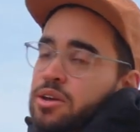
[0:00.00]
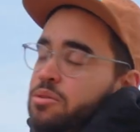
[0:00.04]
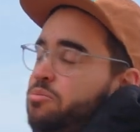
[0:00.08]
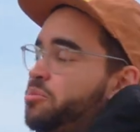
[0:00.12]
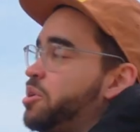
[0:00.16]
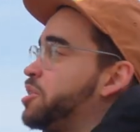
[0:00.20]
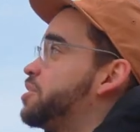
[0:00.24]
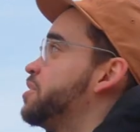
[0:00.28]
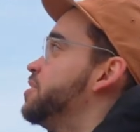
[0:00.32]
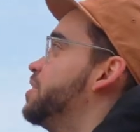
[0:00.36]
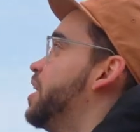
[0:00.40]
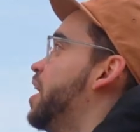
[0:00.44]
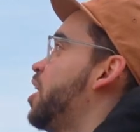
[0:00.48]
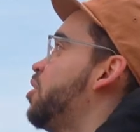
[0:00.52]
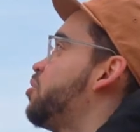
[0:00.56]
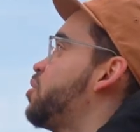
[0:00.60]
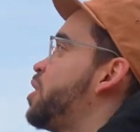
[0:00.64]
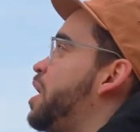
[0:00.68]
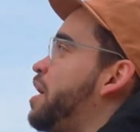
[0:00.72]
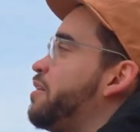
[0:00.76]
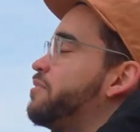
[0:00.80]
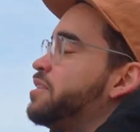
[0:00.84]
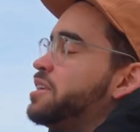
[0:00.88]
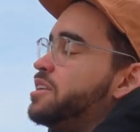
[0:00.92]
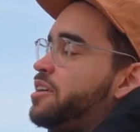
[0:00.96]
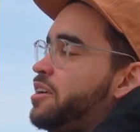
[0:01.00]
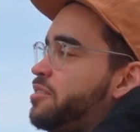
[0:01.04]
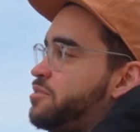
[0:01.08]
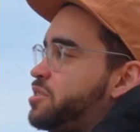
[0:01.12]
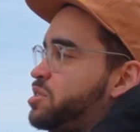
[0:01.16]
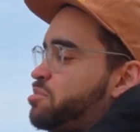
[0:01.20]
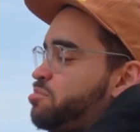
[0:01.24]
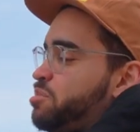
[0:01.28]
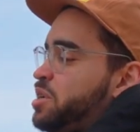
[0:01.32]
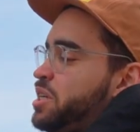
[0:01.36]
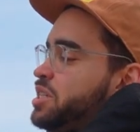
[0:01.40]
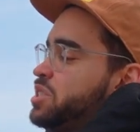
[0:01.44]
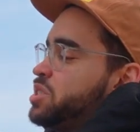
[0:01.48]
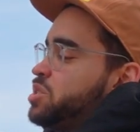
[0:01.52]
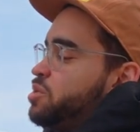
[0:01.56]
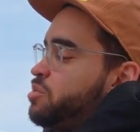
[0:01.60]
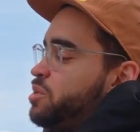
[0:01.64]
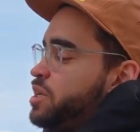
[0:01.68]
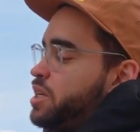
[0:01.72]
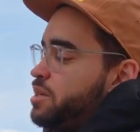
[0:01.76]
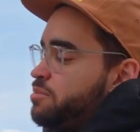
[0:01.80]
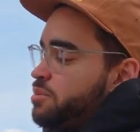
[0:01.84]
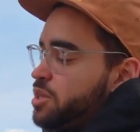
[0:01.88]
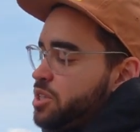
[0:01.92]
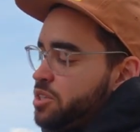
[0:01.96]
But now we have enough space, so
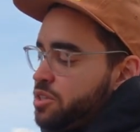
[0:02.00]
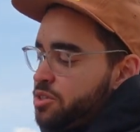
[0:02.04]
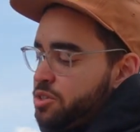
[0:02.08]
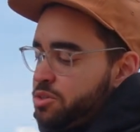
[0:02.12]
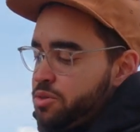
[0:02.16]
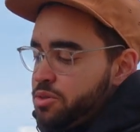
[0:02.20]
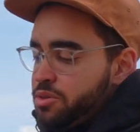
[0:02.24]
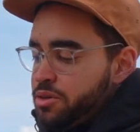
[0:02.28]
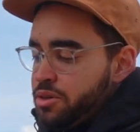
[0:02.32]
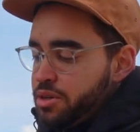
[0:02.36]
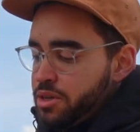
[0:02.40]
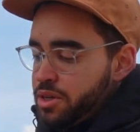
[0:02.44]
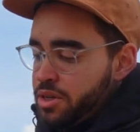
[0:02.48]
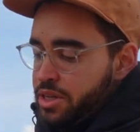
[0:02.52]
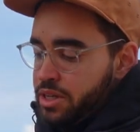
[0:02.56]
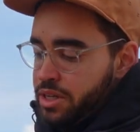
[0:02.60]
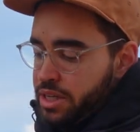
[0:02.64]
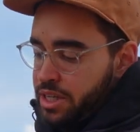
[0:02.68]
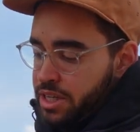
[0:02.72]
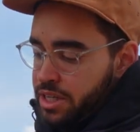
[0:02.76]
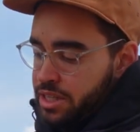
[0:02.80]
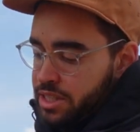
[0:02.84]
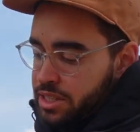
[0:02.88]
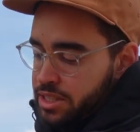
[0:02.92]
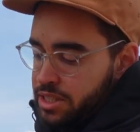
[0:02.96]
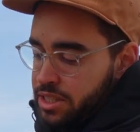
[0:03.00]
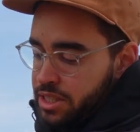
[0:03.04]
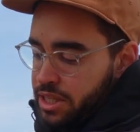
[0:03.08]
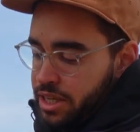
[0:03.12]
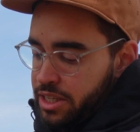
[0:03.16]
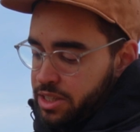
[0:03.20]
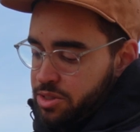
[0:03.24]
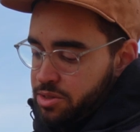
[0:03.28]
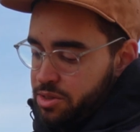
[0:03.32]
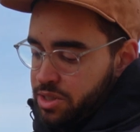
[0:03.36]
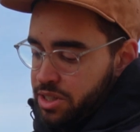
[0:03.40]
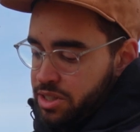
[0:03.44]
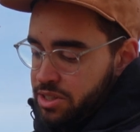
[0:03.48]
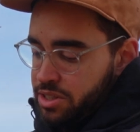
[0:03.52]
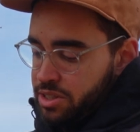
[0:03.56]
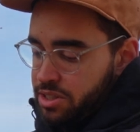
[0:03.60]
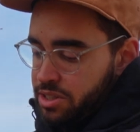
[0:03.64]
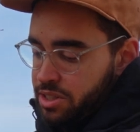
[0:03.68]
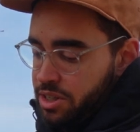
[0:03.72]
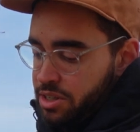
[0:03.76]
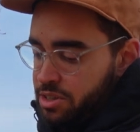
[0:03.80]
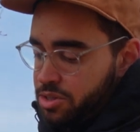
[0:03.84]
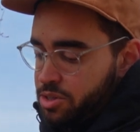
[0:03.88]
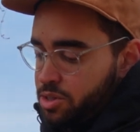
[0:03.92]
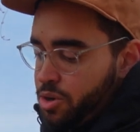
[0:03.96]
what I'm gonna do is, as you can see,
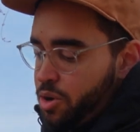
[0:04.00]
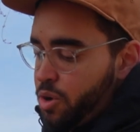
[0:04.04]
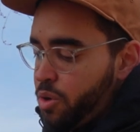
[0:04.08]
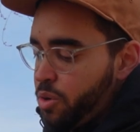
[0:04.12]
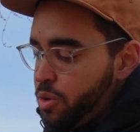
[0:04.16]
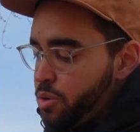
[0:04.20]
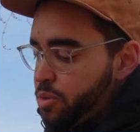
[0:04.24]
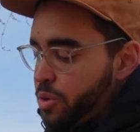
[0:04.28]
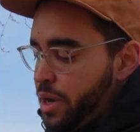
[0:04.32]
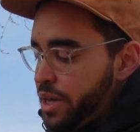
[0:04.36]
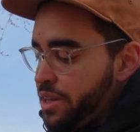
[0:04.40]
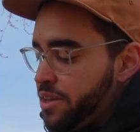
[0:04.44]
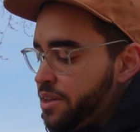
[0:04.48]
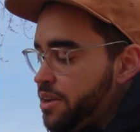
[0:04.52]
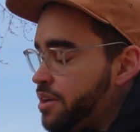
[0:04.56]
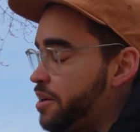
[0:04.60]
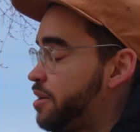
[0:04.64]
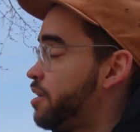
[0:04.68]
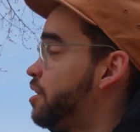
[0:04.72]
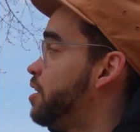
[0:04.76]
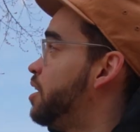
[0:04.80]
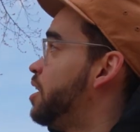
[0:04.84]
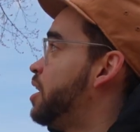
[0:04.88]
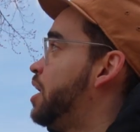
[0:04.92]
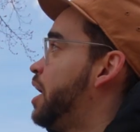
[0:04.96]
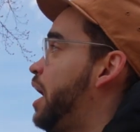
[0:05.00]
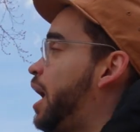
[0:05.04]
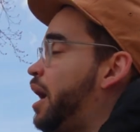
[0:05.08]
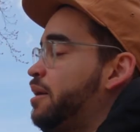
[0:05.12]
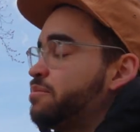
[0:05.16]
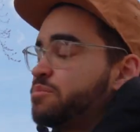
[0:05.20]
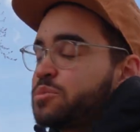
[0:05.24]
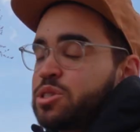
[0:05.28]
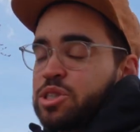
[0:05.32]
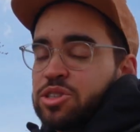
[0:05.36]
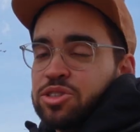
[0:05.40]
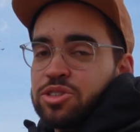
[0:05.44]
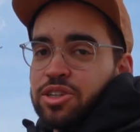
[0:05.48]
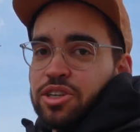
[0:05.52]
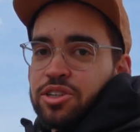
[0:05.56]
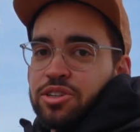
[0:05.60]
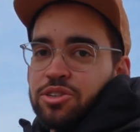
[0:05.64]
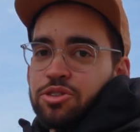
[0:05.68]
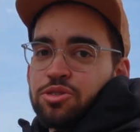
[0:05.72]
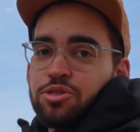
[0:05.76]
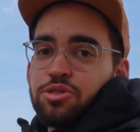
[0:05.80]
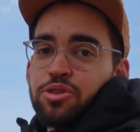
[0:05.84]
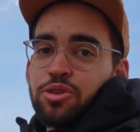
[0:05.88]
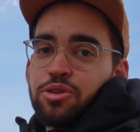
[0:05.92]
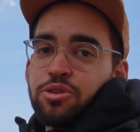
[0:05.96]
there's a hole right here. I'm just gonna
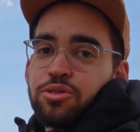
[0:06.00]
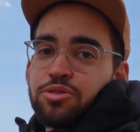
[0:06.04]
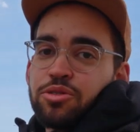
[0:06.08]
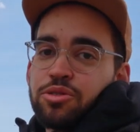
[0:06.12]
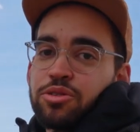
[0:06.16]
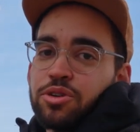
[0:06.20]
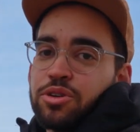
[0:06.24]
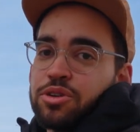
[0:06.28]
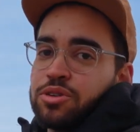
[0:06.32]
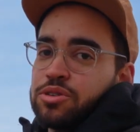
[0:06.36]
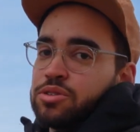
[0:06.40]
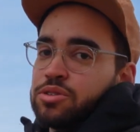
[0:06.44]
turn